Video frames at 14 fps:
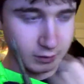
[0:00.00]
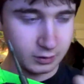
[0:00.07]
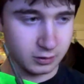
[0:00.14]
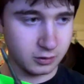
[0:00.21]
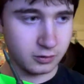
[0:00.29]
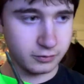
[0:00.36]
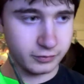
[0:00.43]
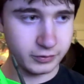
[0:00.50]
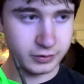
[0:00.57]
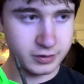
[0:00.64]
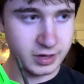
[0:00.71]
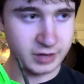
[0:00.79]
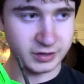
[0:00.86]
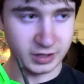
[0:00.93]
on
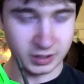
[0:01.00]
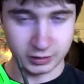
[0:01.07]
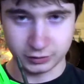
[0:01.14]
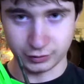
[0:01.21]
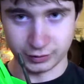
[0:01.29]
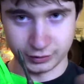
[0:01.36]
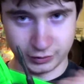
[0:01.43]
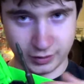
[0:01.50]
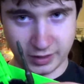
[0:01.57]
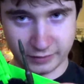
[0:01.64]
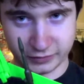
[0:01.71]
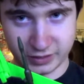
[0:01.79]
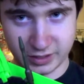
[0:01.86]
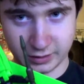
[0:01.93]
the deluxe toys you have
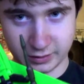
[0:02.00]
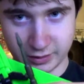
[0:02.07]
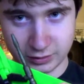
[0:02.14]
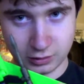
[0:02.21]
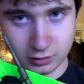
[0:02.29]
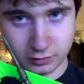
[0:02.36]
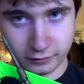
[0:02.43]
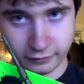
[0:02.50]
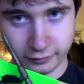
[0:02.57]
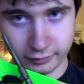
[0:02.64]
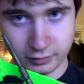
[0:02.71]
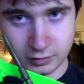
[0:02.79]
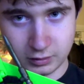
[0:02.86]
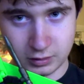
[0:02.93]
to take these off,
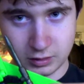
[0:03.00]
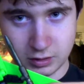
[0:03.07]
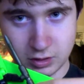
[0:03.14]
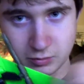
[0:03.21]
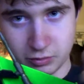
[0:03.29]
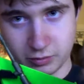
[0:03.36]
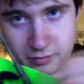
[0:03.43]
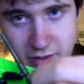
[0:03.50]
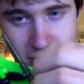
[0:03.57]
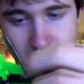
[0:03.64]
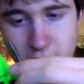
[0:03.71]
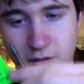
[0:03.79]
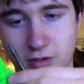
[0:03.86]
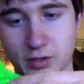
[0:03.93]
put them back
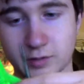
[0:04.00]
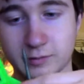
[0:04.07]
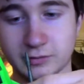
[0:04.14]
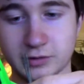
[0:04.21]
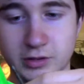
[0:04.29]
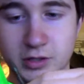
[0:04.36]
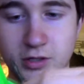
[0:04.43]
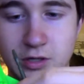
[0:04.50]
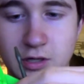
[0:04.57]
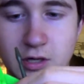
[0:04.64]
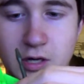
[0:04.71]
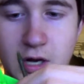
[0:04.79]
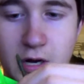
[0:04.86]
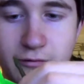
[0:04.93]
on arms.
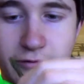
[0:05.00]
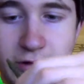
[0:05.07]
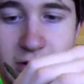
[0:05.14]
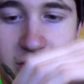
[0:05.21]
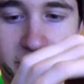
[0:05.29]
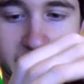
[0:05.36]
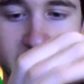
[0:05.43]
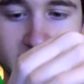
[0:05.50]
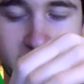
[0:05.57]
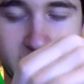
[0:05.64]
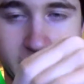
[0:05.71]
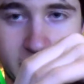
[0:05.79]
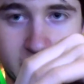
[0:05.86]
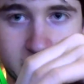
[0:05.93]
I really like the fact that
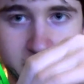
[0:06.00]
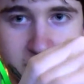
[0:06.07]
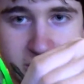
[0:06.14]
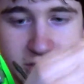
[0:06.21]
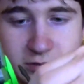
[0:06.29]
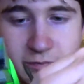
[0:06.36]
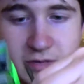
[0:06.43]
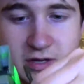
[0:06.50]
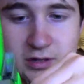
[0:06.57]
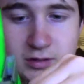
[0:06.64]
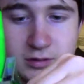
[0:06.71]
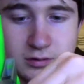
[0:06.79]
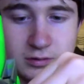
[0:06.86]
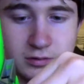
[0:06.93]
because this is bigger,
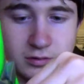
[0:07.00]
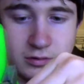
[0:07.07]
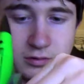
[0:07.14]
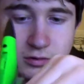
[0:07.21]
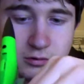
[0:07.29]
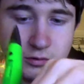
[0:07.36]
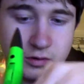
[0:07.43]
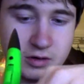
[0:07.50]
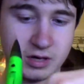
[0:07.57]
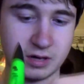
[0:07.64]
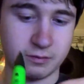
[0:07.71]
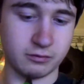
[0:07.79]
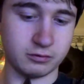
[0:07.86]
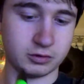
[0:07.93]
you are
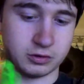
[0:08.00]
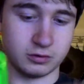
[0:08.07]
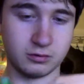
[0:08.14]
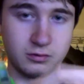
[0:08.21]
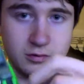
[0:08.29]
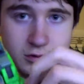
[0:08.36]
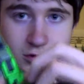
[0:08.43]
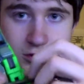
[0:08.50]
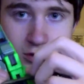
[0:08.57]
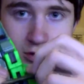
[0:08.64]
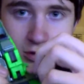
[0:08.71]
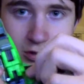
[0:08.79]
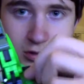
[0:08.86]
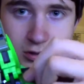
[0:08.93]
able to
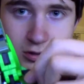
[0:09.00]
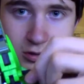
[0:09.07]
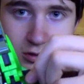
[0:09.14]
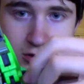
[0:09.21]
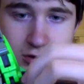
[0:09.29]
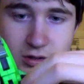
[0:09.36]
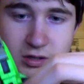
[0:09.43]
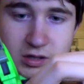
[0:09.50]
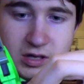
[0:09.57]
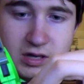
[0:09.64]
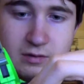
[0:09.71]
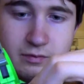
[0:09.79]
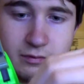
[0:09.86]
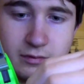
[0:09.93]

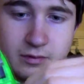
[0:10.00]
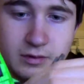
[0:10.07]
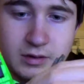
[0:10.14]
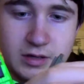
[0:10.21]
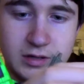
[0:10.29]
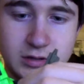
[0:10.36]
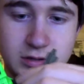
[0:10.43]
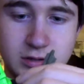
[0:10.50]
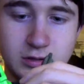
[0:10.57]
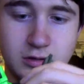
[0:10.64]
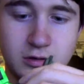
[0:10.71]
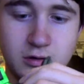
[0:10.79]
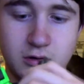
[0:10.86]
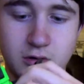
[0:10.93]
keep these
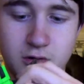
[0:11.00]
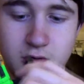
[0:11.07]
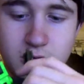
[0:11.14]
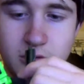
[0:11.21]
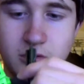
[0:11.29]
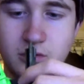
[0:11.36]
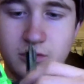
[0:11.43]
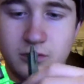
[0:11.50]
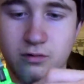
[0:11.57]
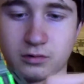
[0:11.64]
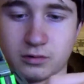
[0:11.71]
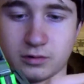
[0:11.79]
on